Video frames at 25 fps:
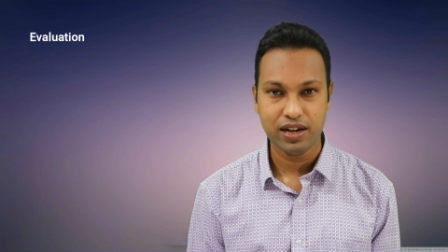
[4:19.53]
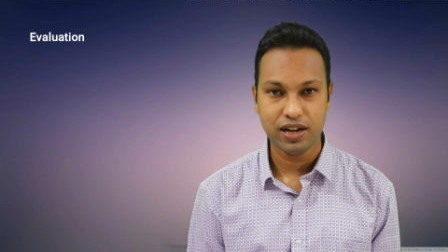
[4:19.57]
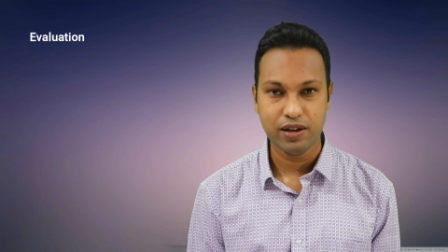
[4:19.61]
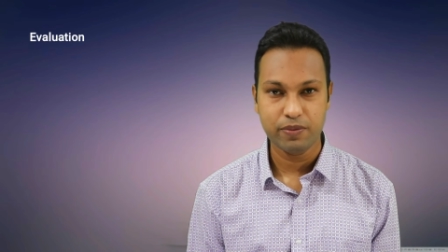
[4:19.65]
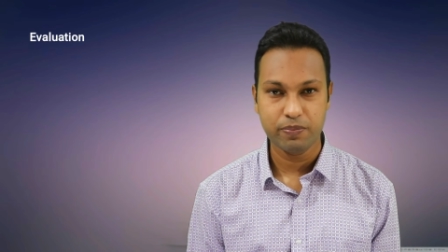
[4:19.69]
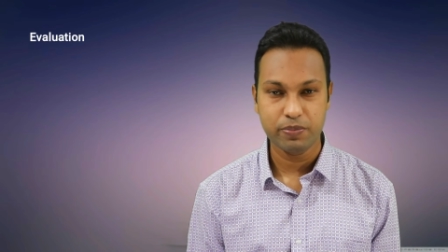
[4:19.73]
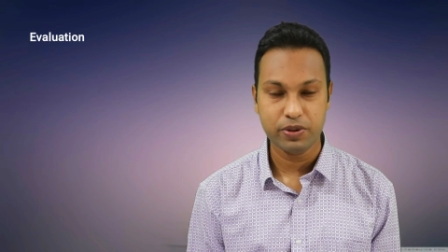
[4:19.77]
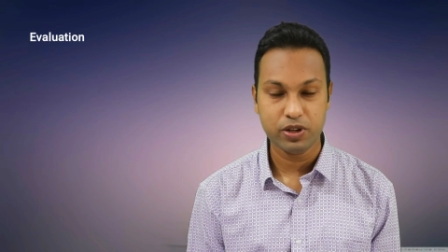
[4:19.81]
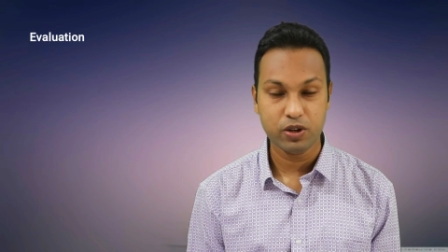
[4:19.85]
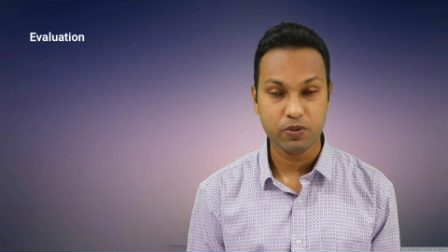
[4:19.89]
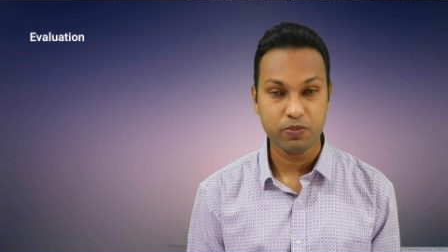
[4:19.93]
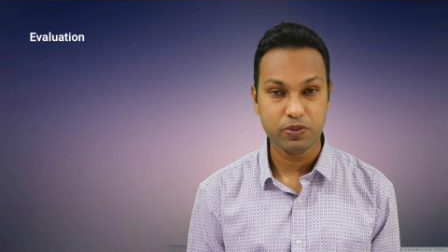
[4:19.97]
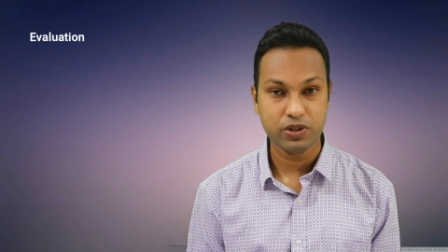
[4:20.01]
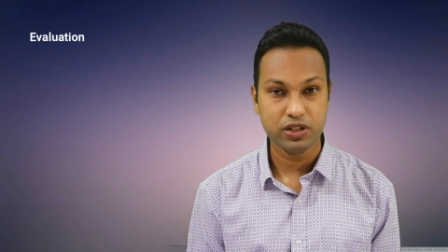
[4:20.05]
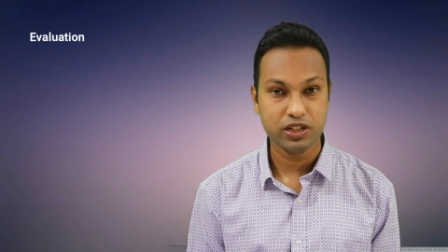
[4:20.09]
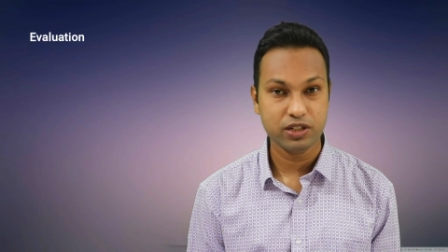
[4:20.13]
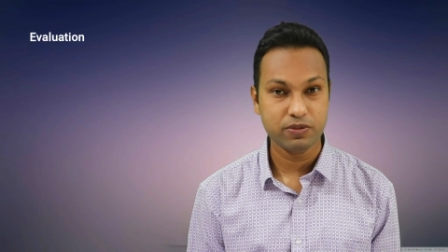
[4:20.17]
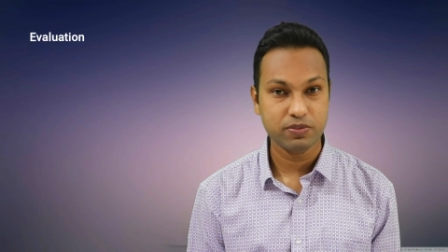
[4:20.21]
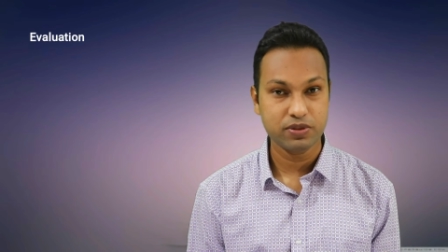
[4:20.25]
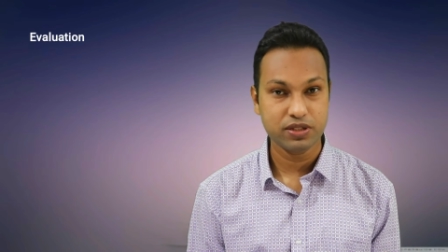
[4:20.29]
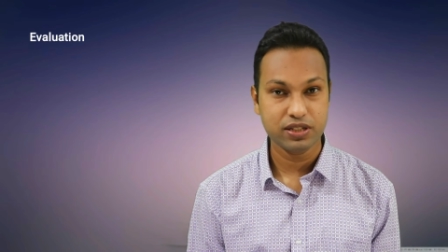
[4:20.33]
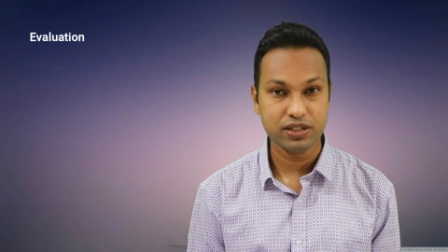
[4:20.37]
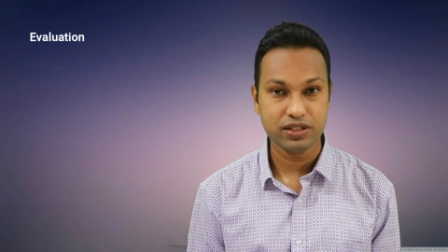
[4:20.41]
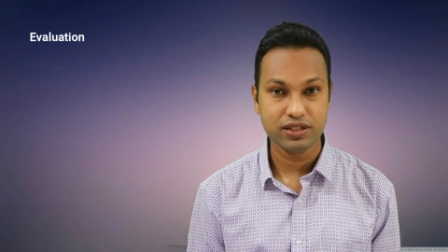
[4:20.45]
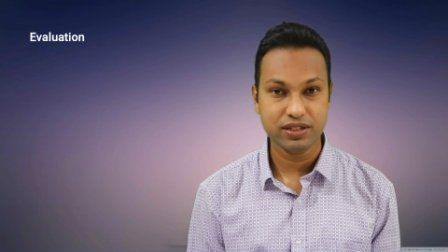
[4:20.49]
A
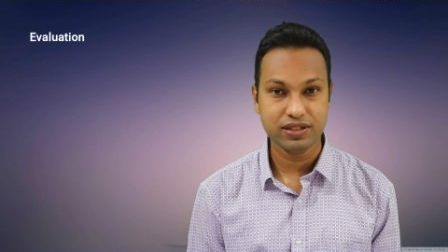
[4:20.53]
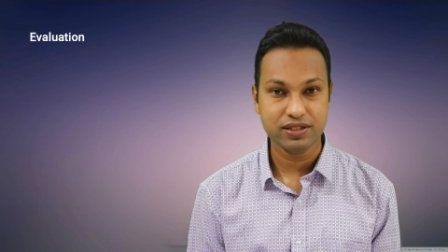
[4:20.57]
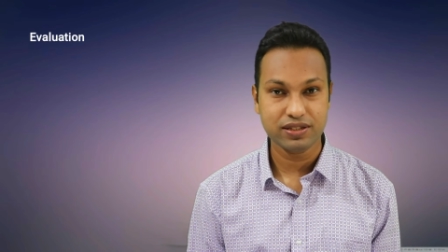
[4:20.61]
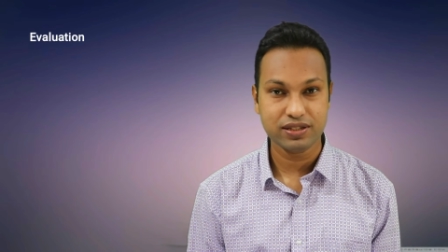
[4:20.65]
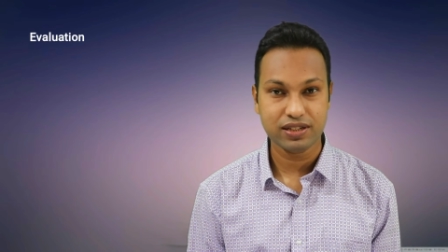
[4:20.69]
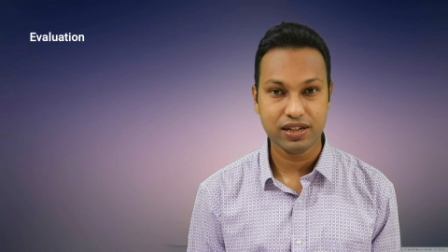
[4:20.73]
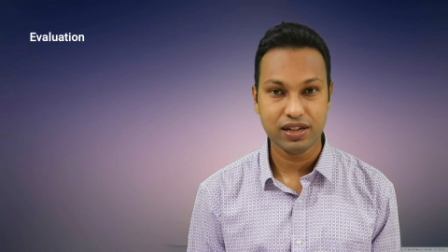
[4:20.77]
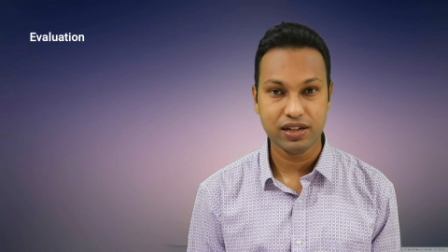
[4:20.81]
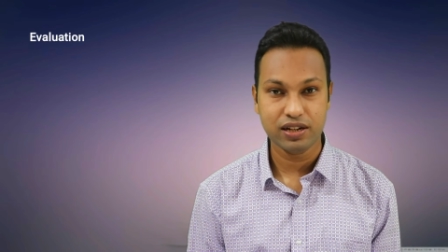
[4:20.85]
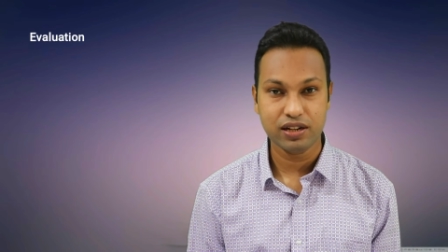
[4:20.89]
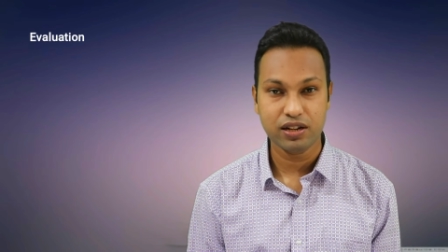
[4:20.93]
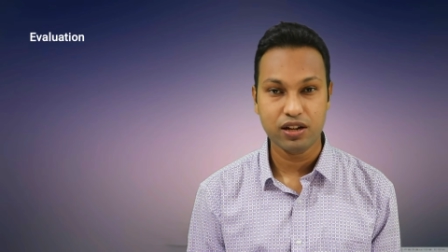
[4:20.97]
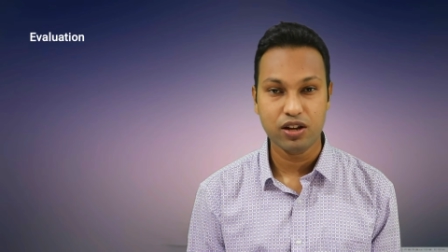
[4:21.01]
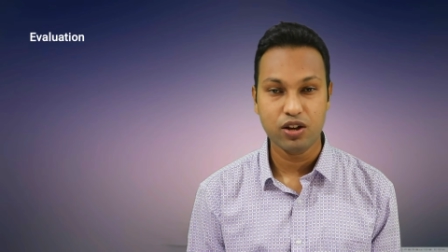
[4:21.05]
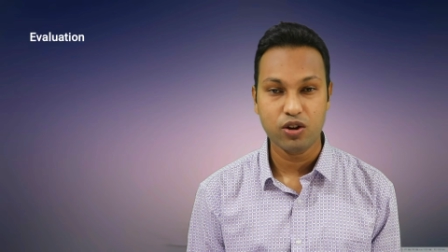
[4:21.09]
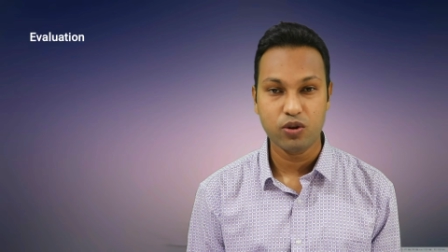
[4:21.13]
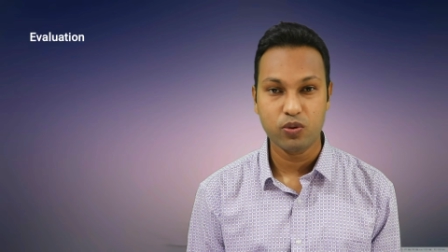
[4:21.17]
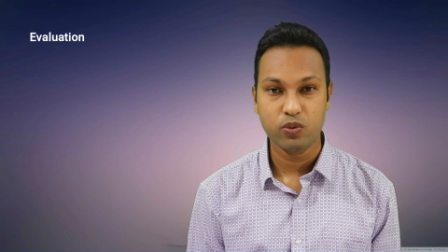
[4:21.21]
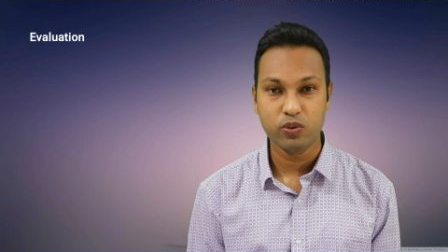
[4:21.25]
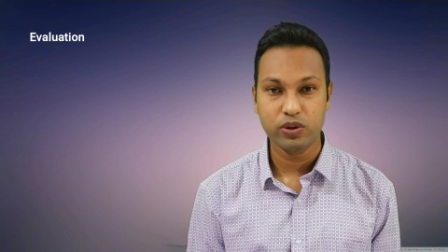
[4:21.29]
preoperative CT scan